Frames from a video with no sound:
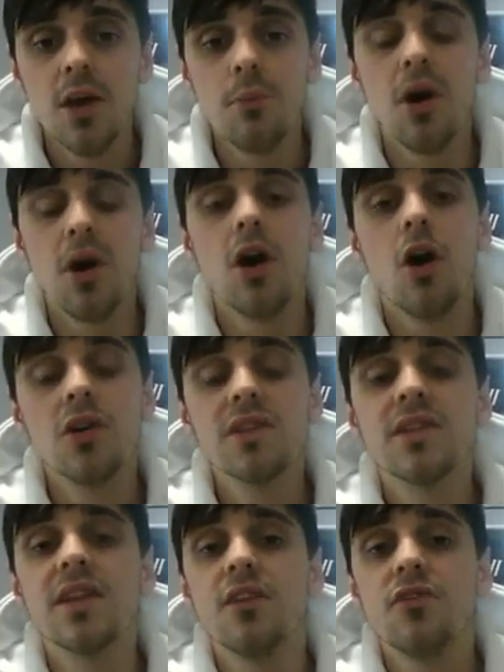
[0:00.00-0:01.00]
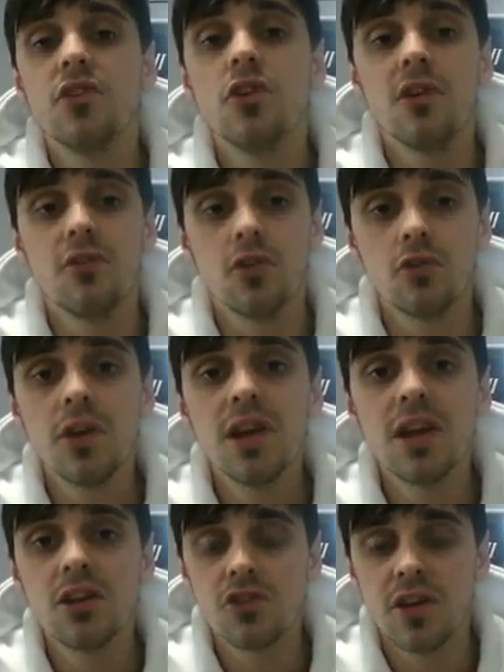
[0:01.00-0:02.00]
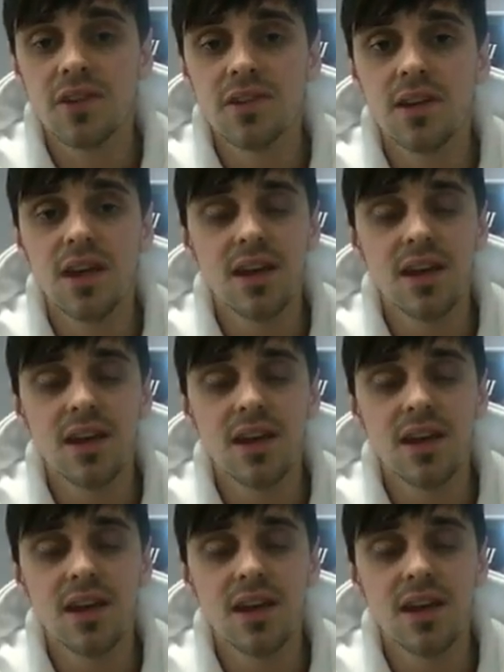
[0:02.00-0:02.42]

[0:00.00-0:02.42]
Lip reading: But honestly, if you're really interested,